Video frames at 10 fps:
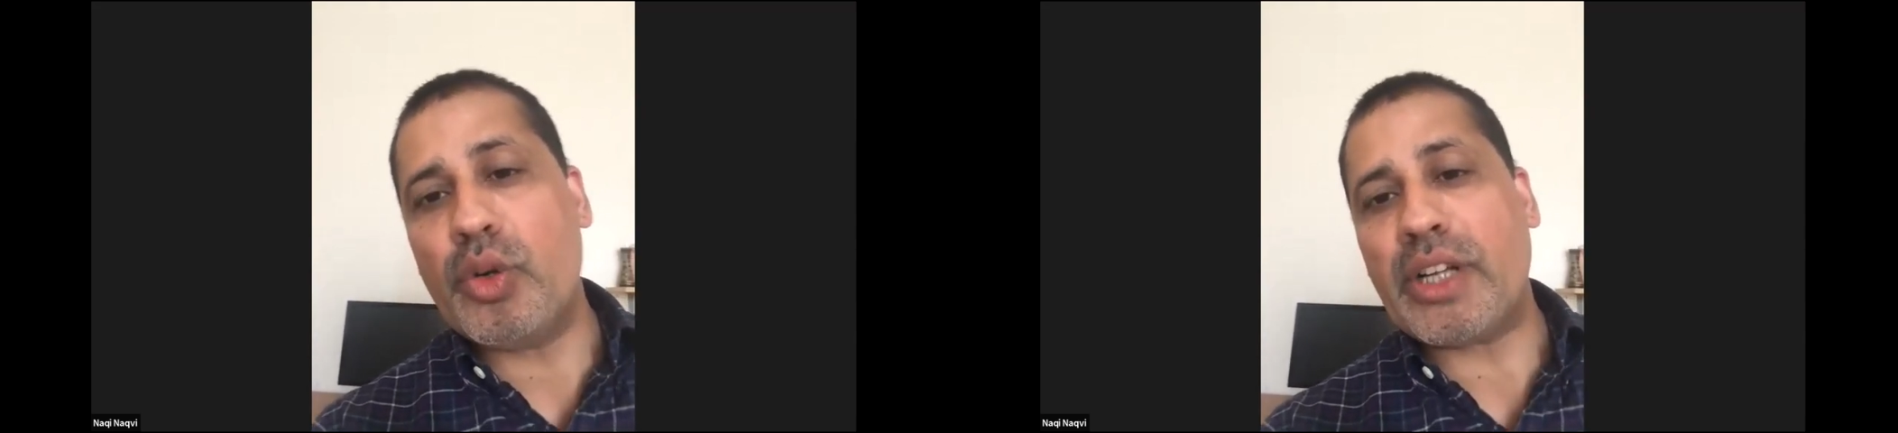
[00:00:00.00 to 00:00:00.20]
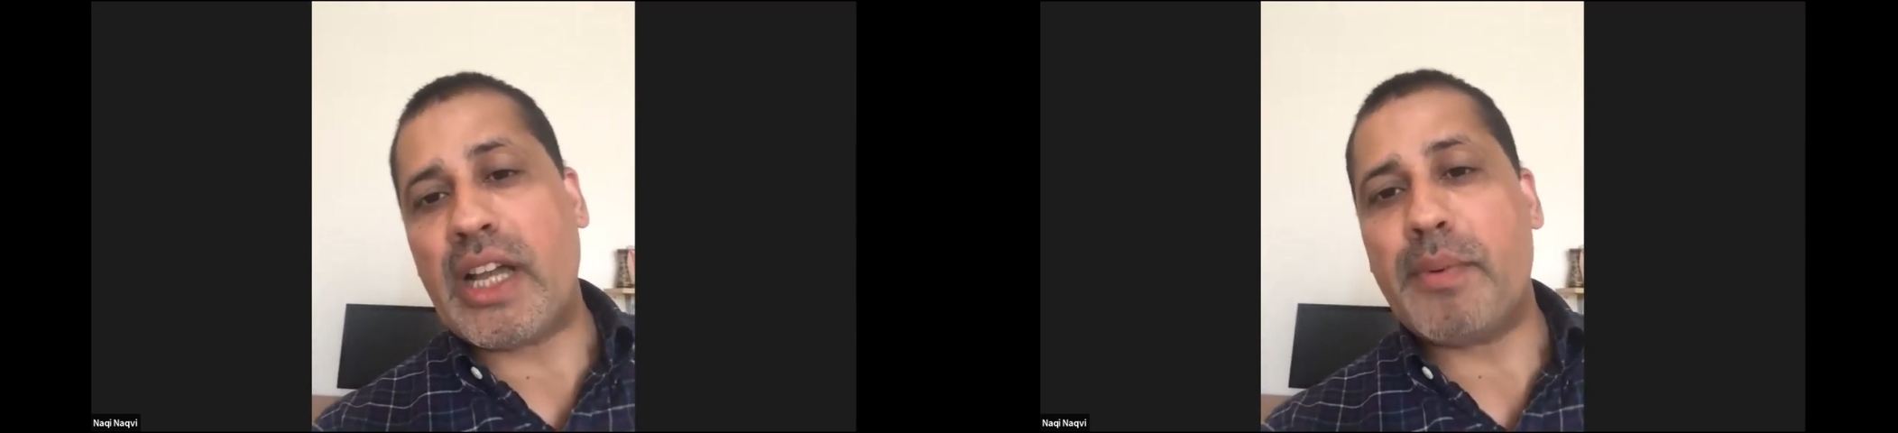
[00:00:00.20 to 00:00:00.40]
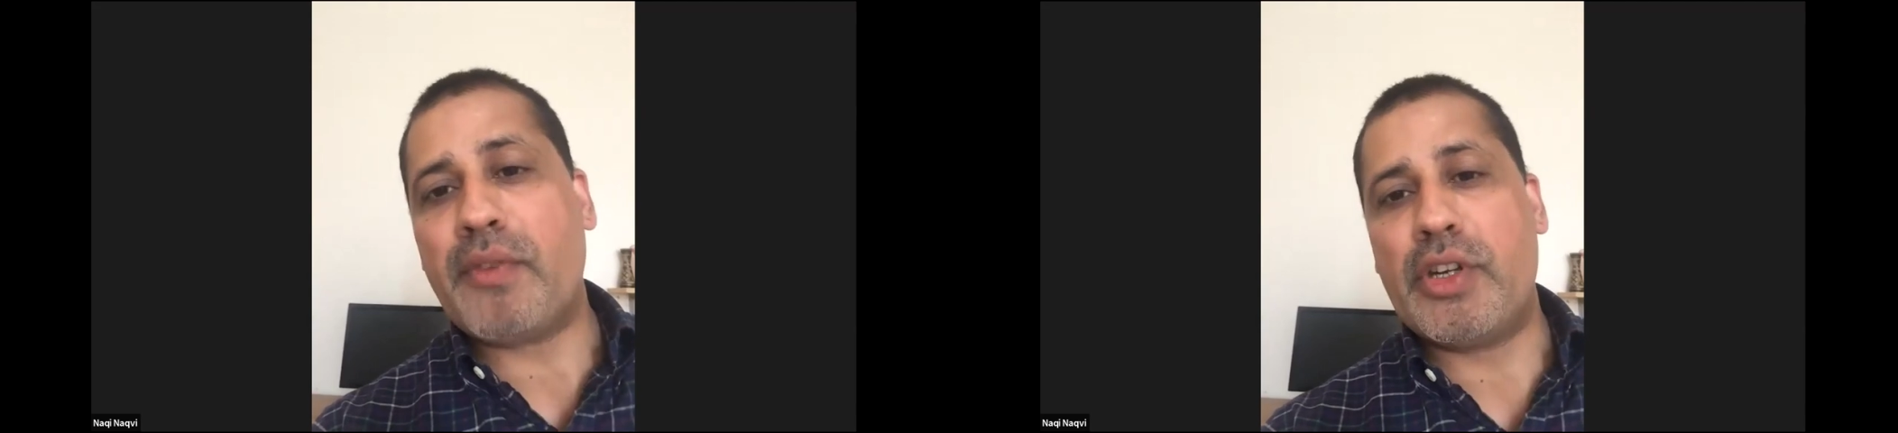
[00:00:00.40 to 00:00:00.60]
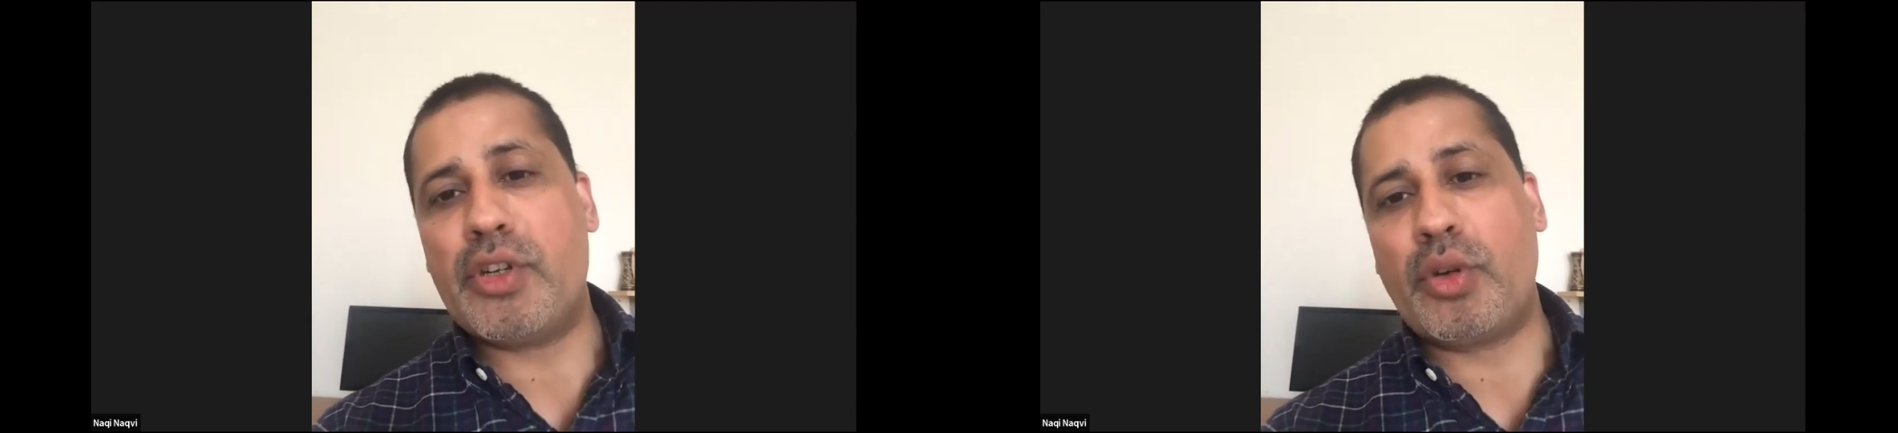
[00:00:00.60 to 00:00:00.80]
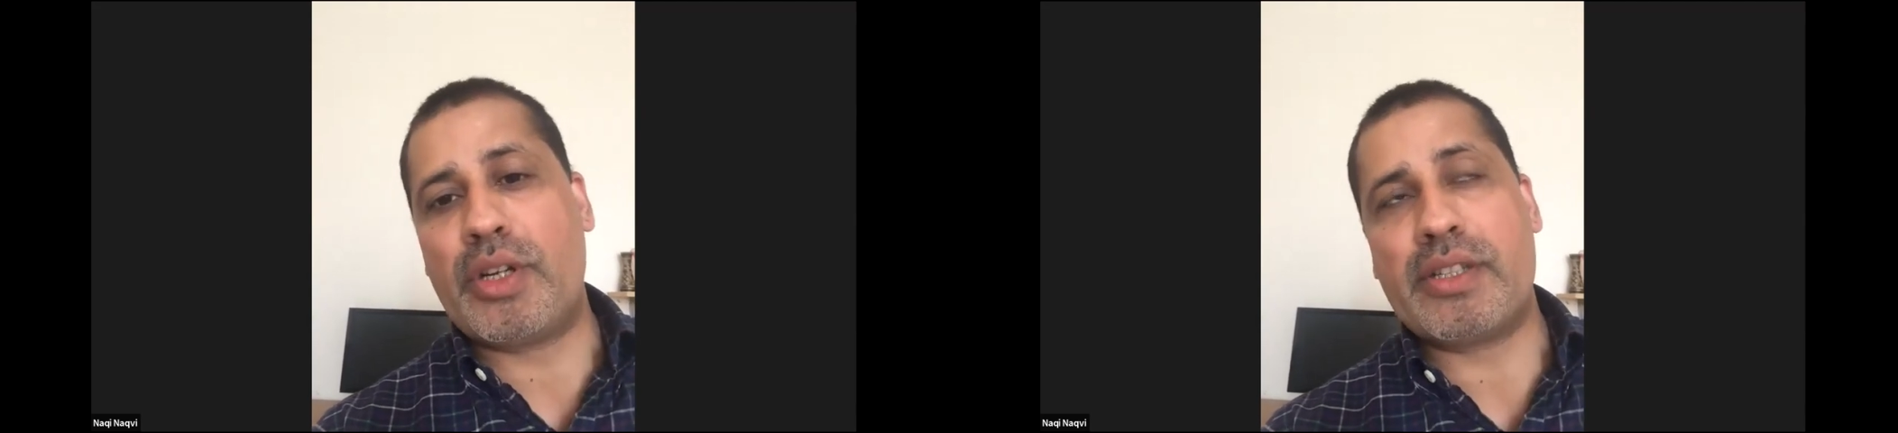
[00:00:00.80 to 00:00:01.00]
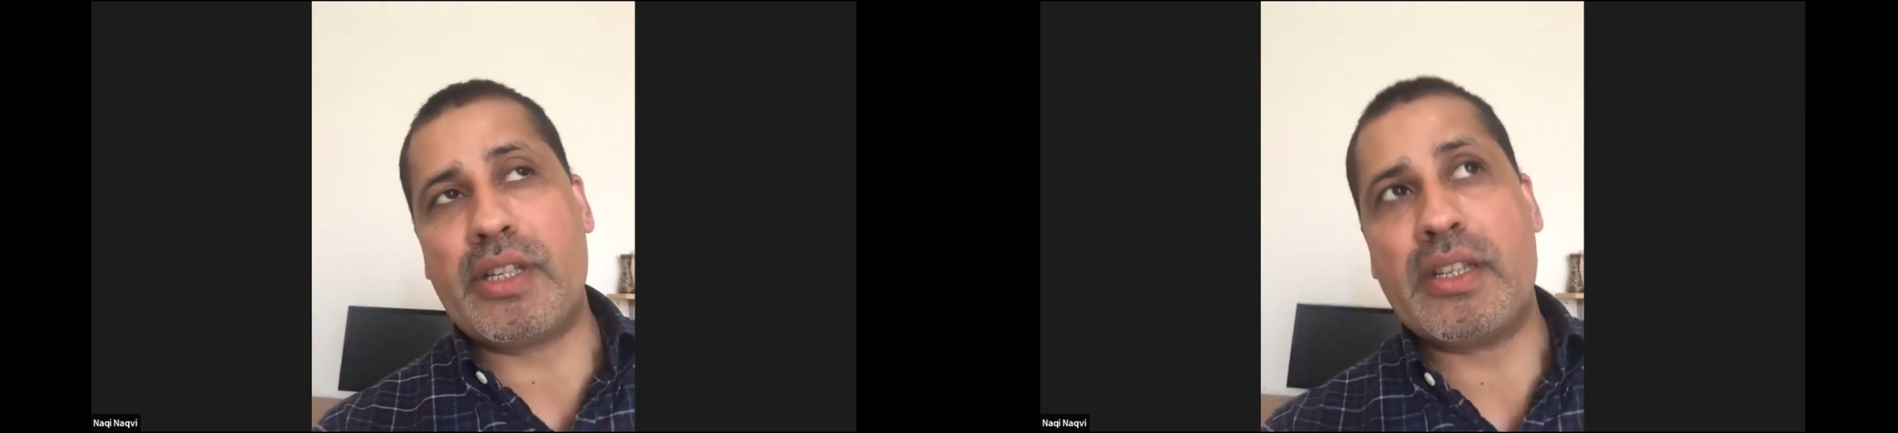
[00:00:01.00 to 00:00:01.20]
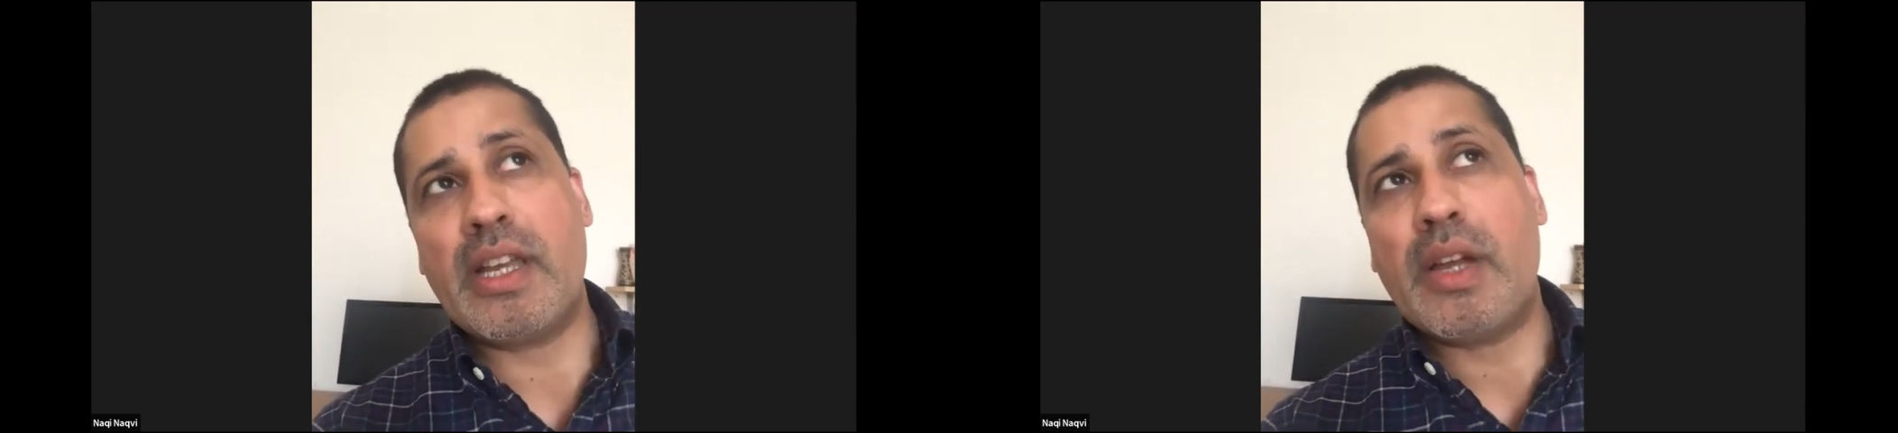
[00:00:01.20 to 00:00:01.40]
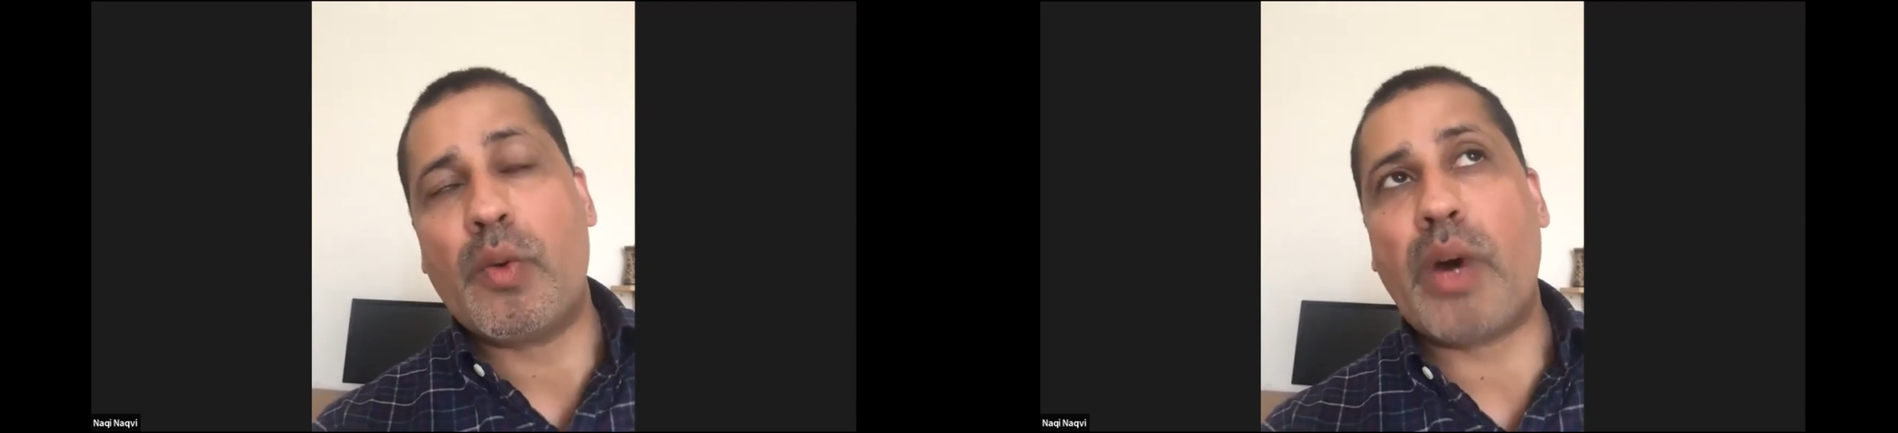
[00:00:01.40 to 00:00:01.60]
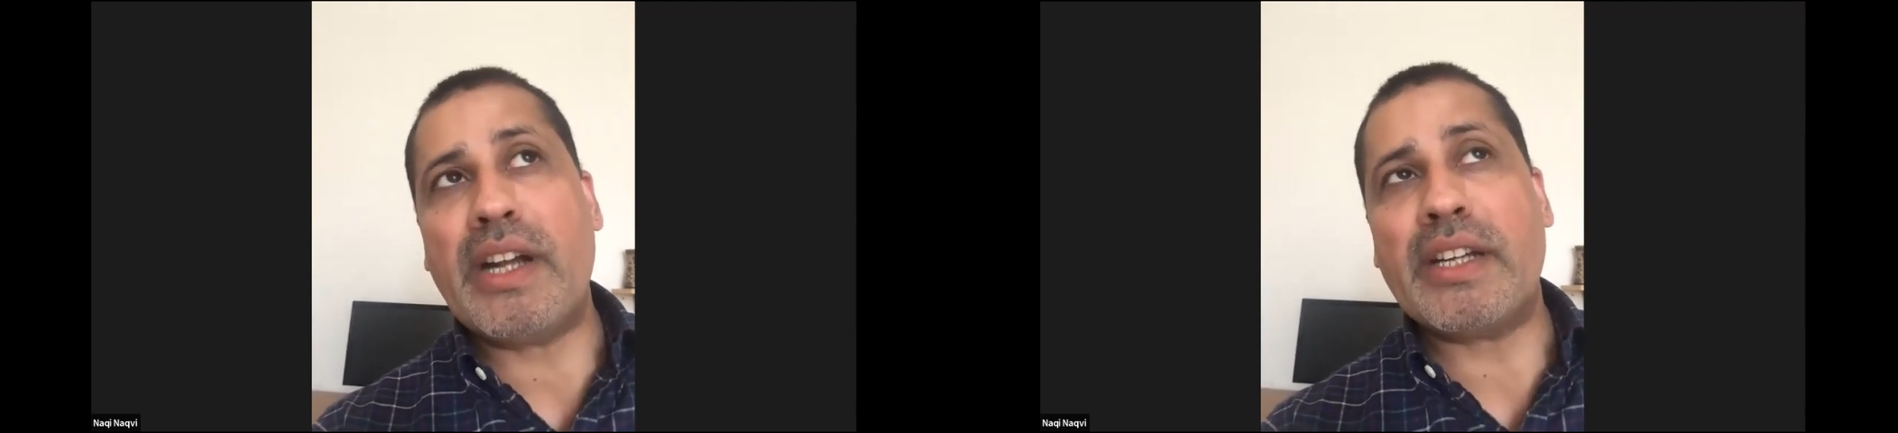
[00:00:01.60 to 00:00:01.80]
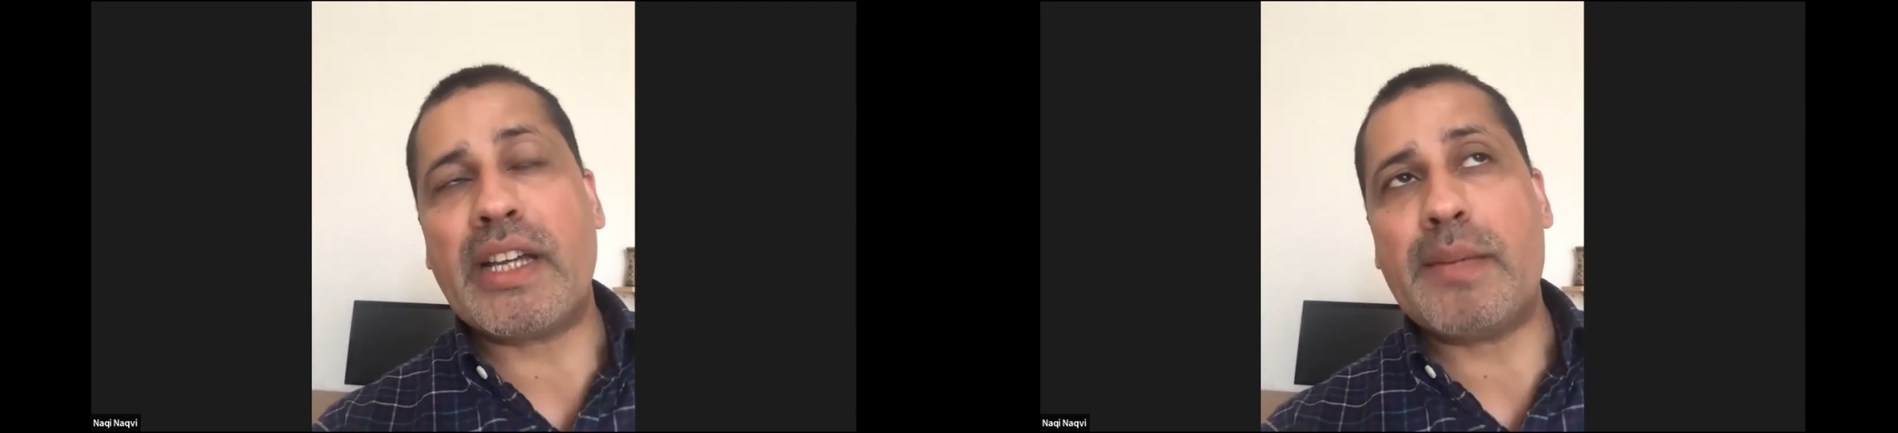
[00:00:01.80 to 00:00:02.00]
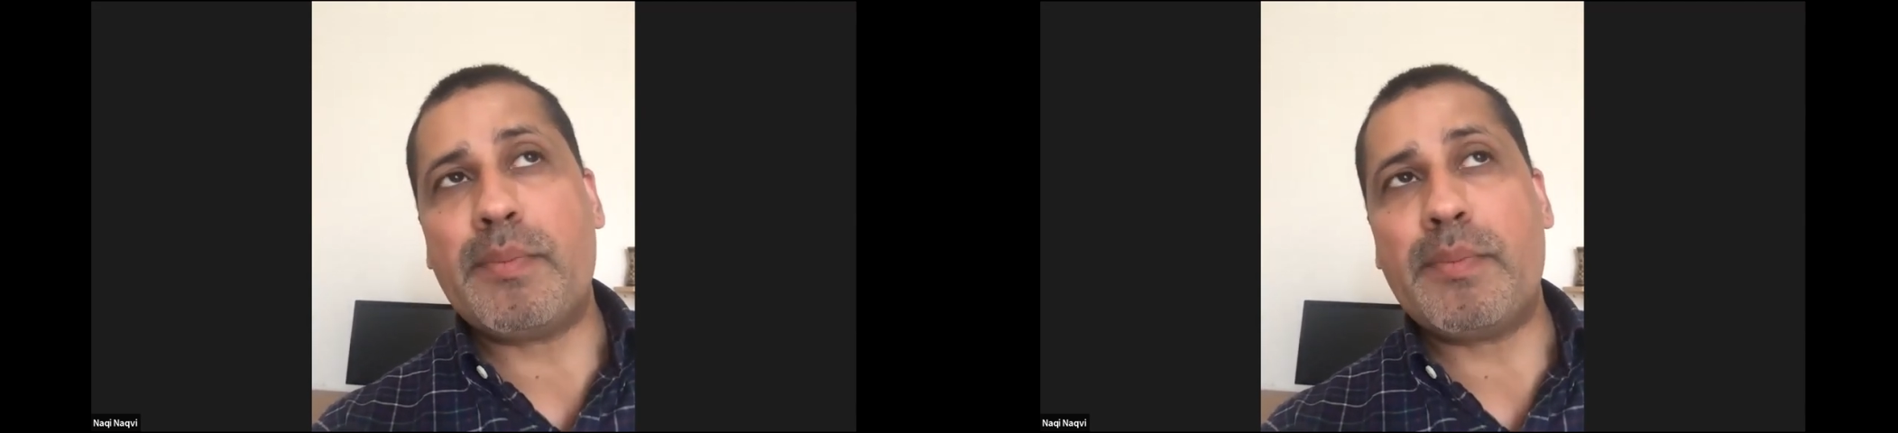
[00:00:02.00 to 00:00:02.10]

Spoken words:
Now, there are two type of insurances.